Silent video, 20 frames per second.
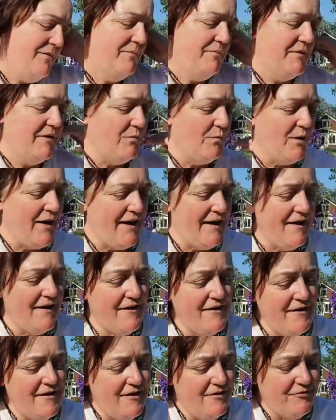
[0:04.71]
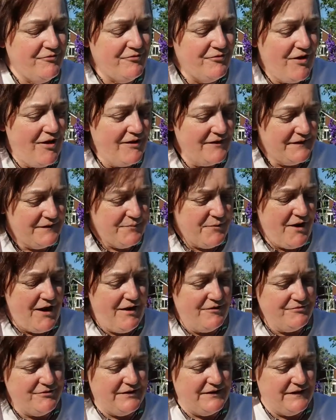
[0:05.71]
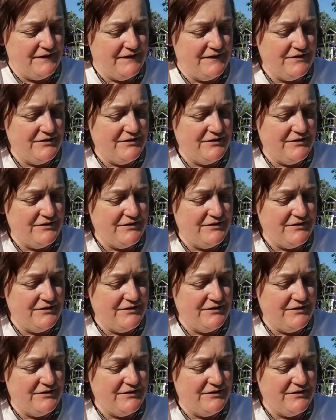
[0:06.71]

Beware of false prophets